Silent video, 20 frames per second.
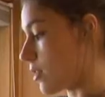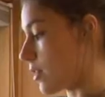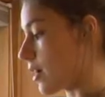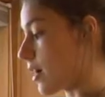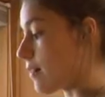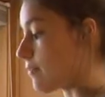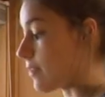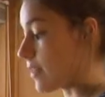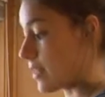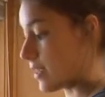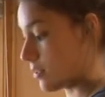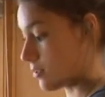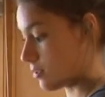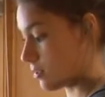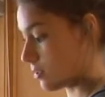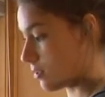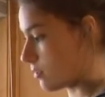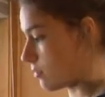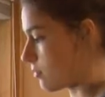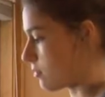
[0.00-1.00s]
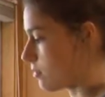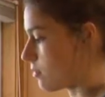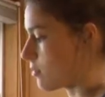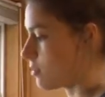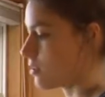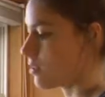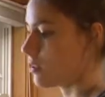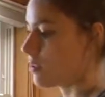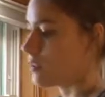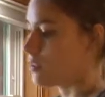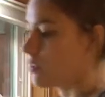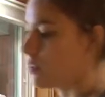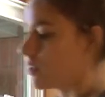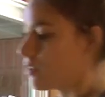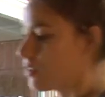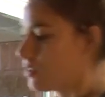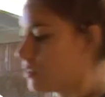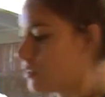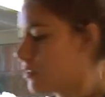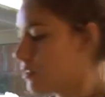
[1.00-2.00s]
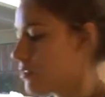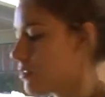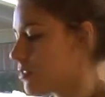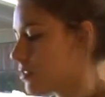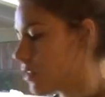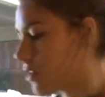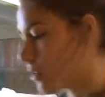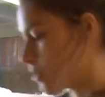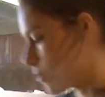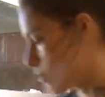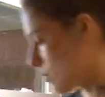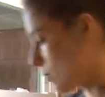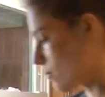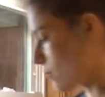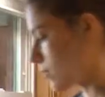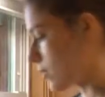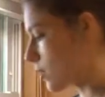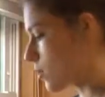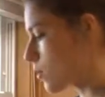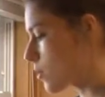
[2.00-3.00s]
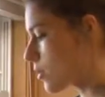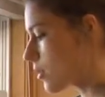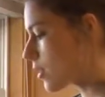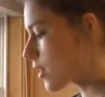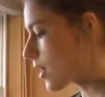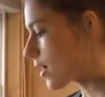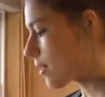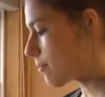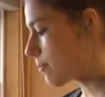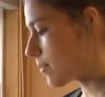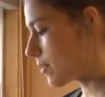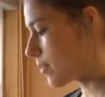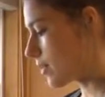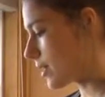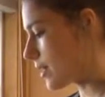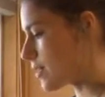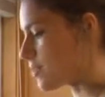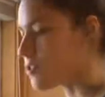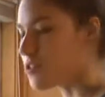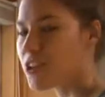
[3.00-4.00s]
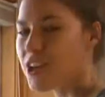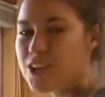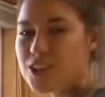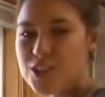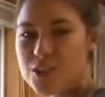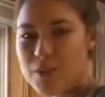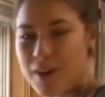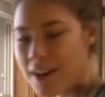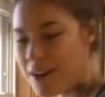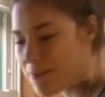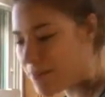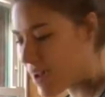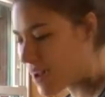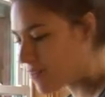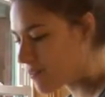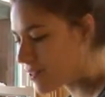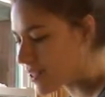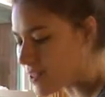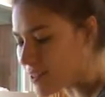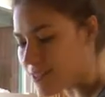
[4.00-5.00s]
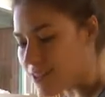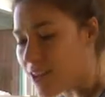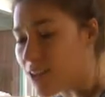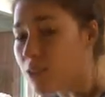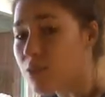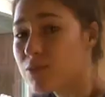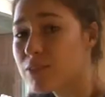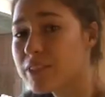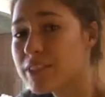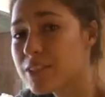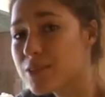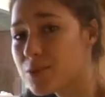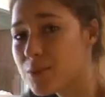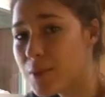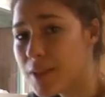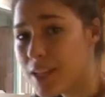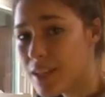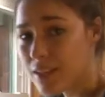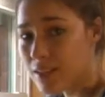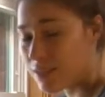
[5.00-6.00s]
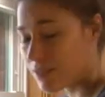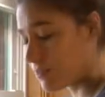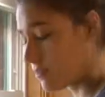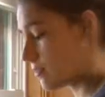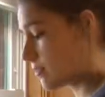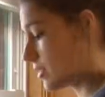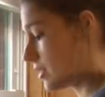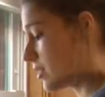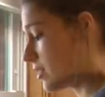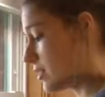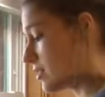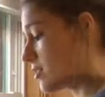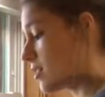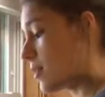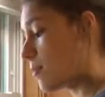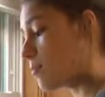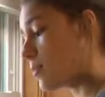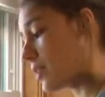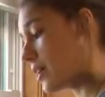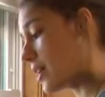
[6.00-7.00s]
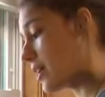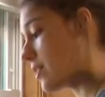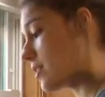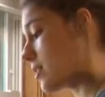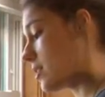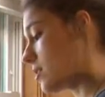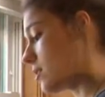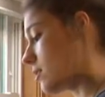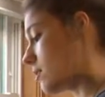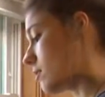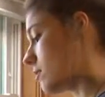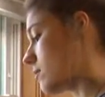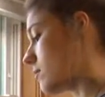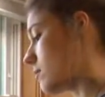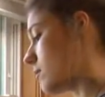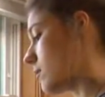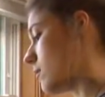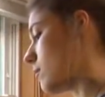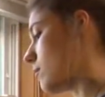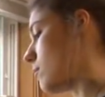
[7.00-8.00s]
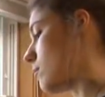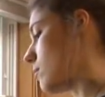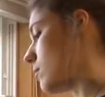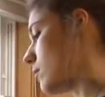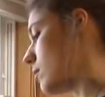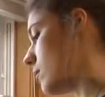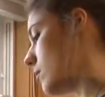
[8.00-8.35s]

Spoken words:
agave nectar. So the 1/4 cup is just the right amount. It's not overly sweet and it's not bland either. So